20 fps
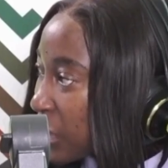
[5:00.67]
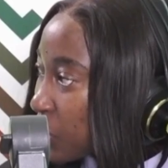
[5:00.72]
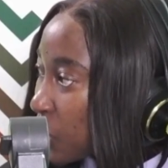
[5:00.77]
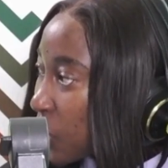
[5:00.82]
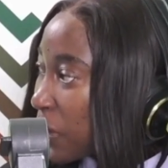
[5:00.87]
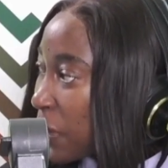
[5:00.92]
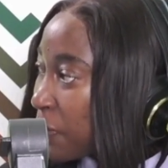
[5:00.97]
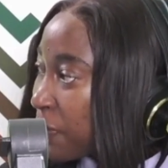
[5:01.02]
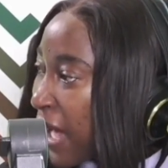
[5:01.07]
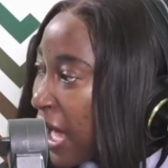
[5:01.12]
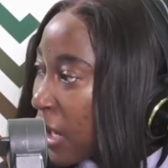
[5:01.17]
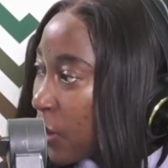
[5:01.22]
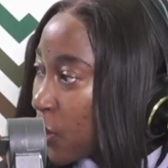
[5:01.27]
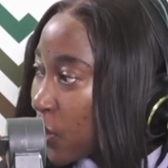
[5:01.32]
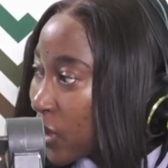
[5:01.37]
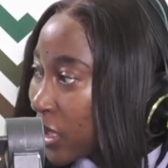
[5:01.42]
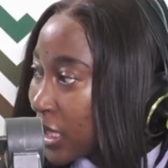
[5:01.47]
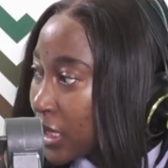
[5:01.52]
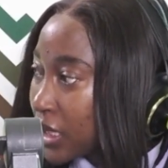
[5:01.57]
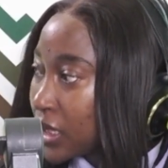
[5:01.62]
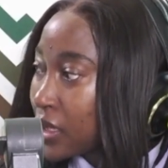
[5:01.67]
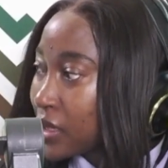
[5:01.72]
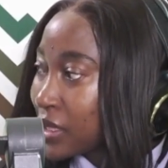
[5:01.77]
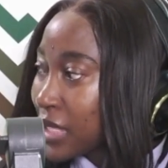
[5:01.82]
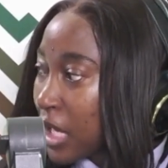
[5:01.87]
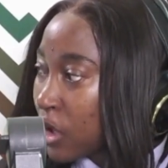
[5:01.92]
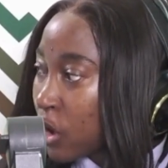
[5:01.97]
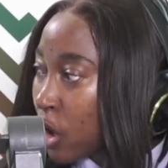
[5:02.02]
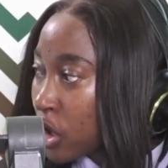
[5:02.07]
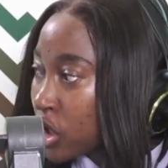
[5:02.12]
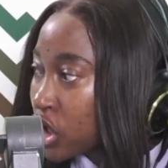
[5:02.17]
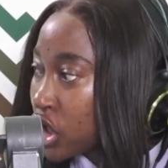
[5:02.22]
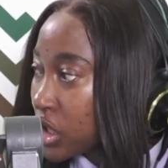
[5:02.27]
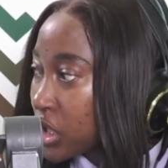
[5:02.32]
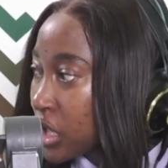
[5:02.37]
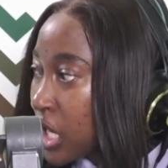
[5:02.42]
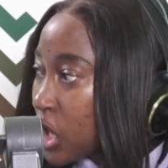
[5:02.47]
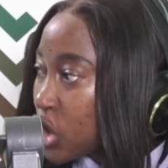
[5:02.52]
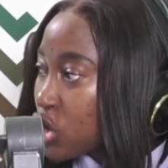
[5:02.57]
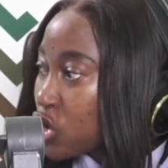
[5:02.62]
and we'll be back with clinical
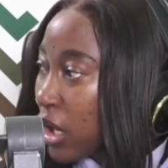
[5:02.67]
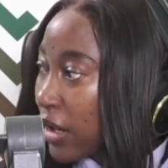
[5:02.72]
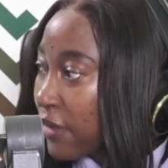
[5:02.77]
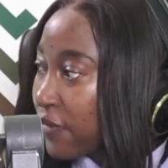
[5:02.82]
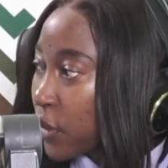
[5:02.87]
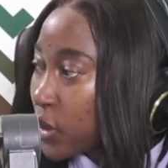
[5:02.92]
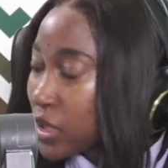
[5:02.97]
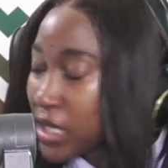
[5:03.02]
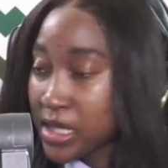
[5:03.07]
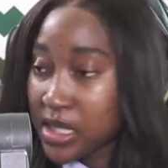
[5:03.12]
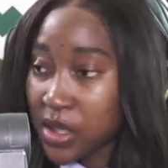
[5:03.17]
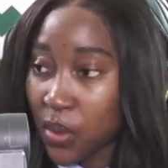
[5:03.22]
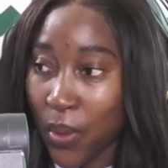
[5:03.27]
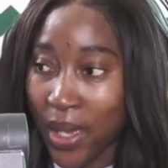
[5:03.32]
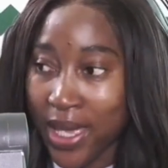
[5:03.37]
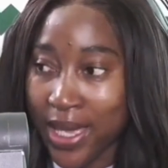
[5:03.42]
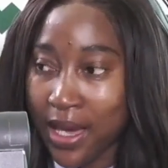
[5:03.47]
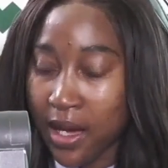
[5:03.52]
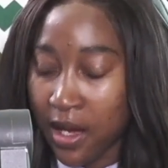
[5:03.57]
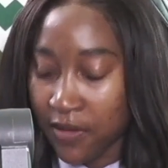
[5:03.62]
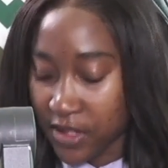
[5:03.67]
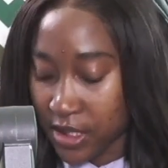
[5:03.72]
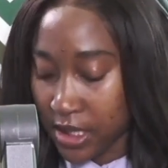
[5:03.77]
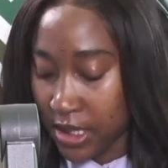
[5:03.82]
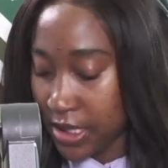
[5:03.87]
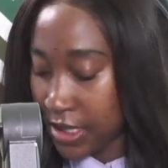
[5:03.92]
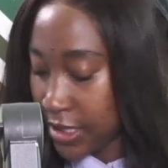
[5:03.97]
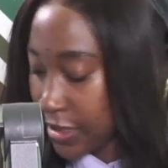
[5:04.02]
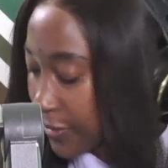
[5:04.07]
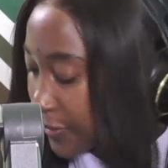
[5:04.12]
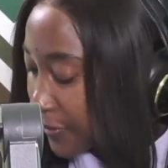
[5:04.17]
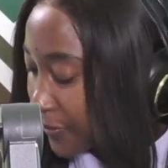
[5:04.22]
psychologist Tryphosa Siweya after this.